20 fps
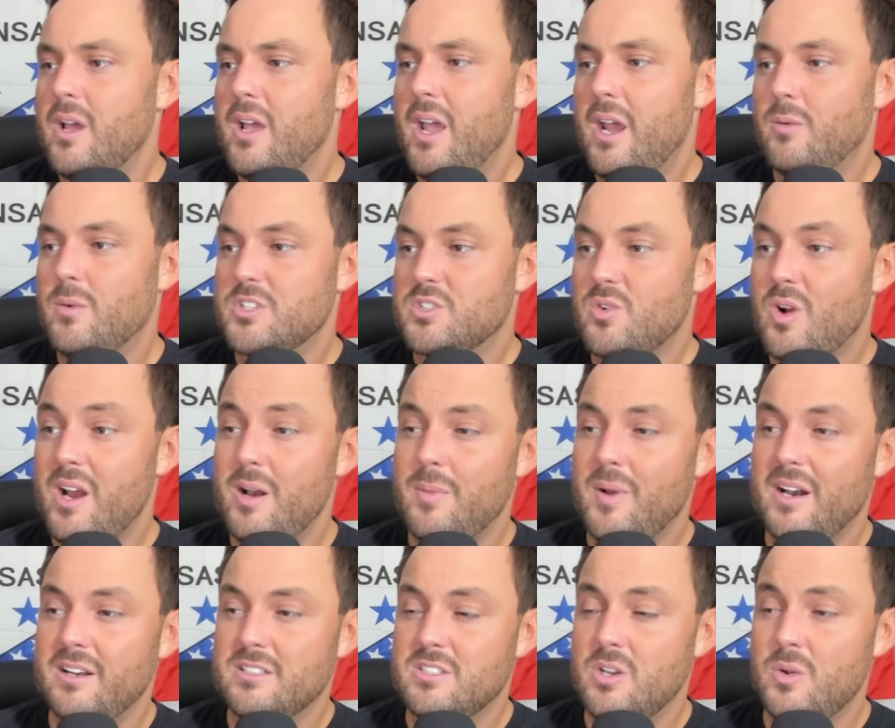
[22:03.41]
And what's great
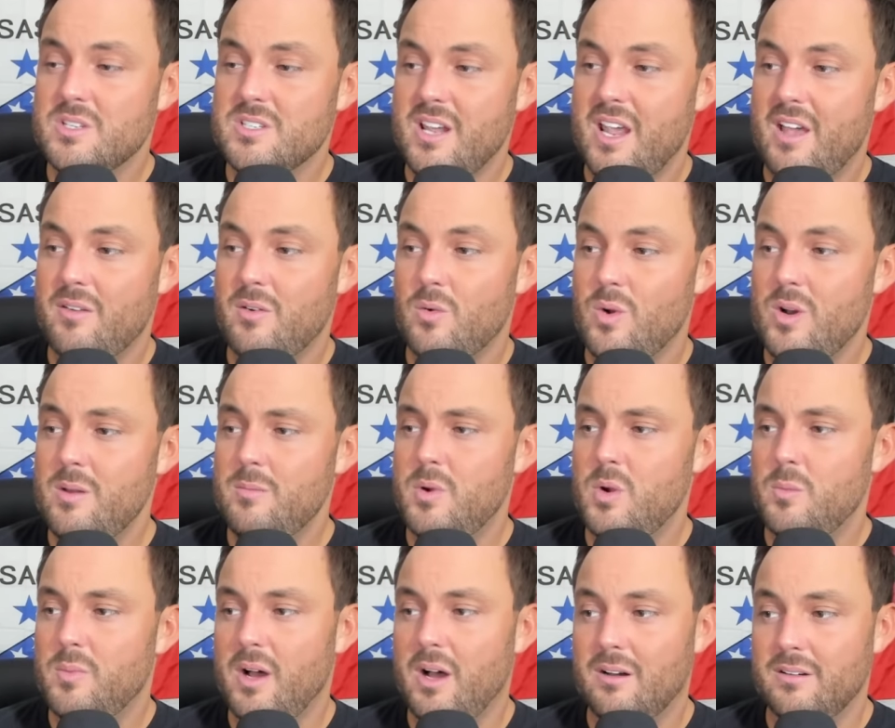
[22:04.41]
about it, too, is they have a
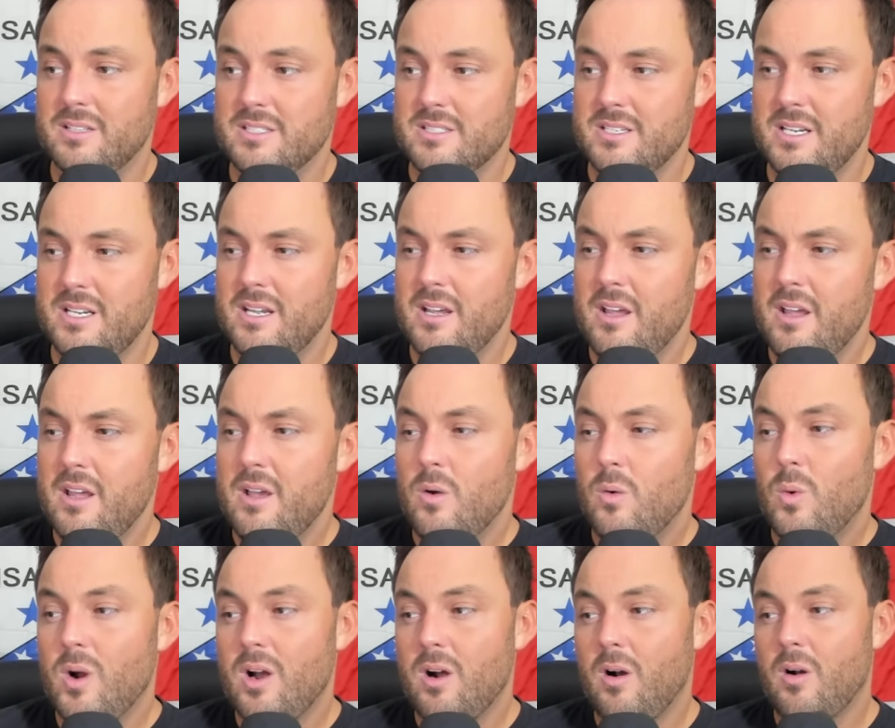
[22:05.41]
reboot policy
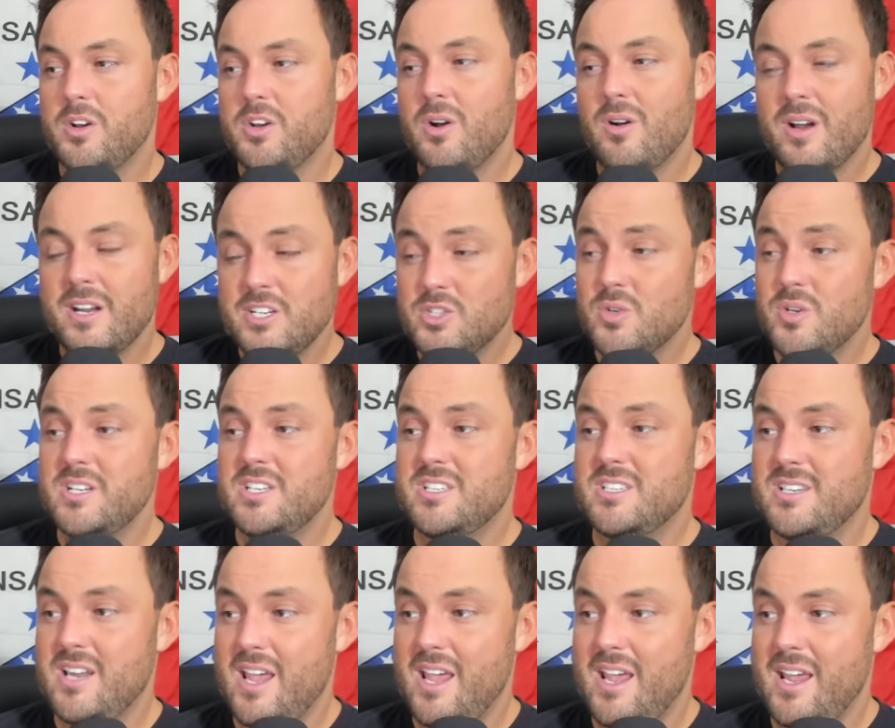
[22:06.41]
where your entries
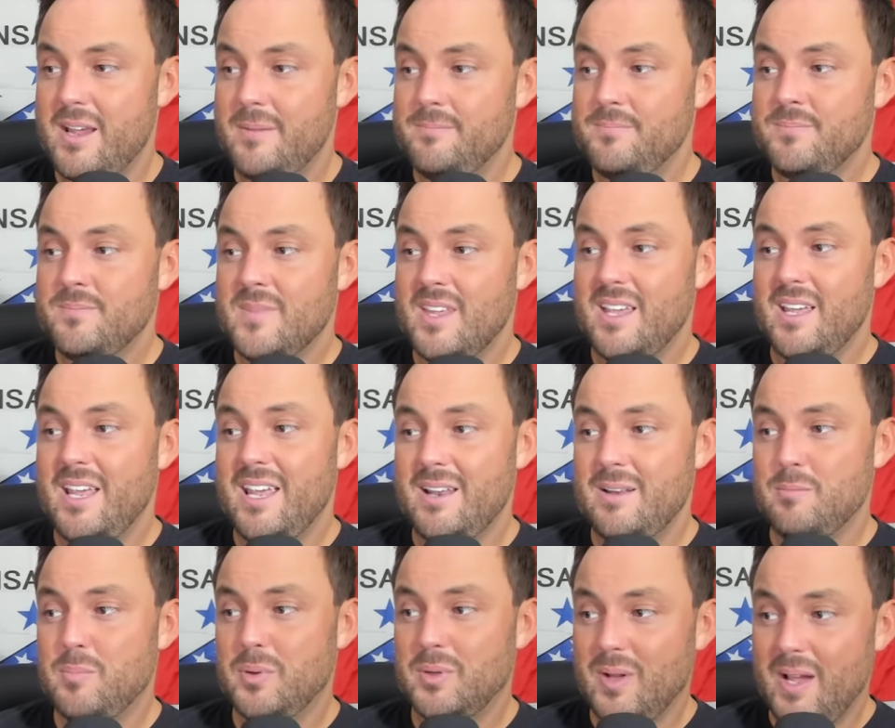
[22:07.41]
stay
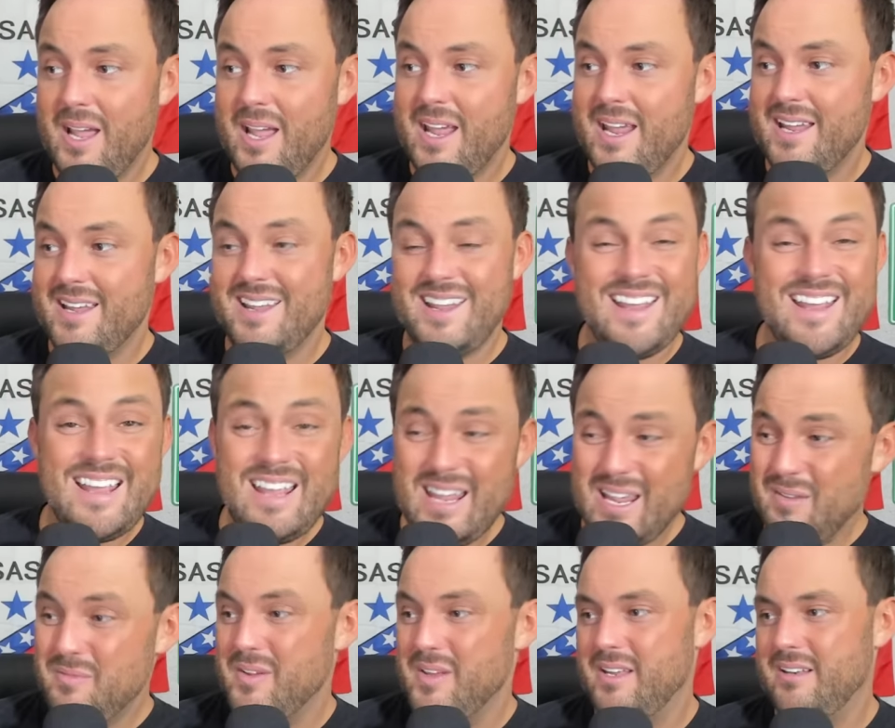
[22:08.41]
in play
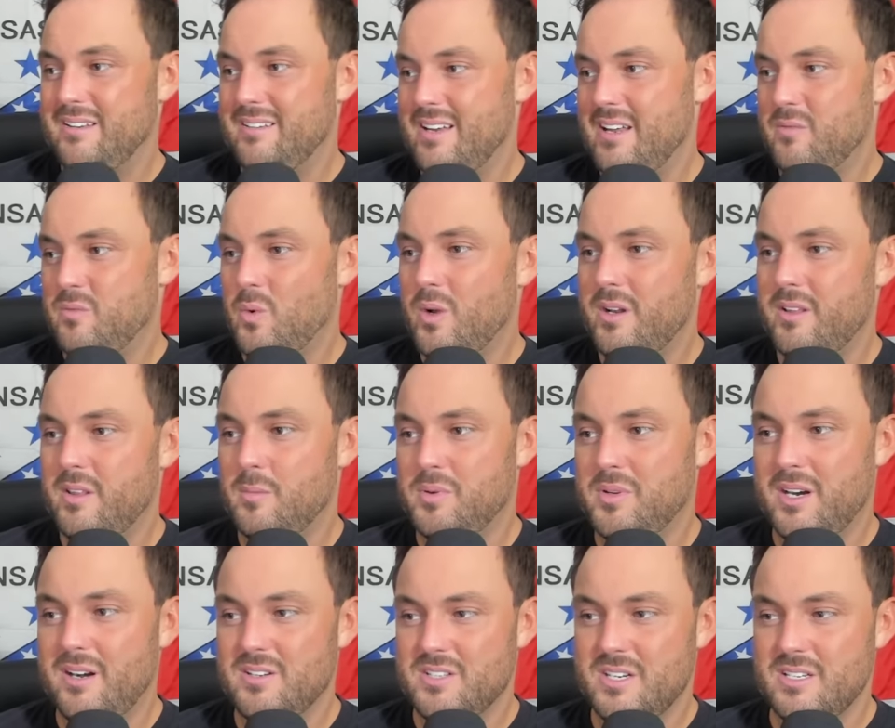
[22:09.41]
even if one of the
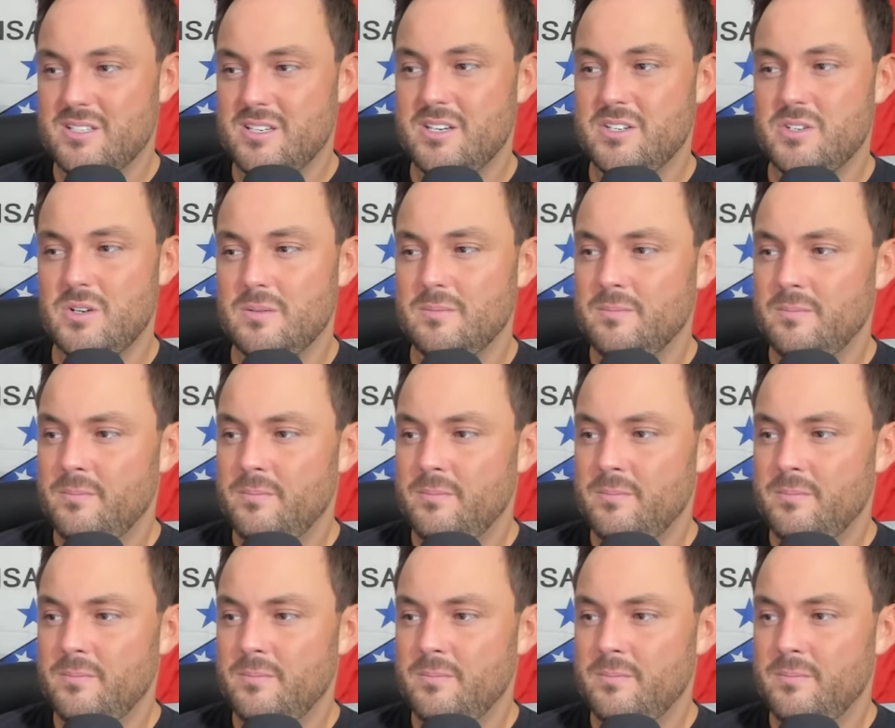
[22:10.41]
players gets injured.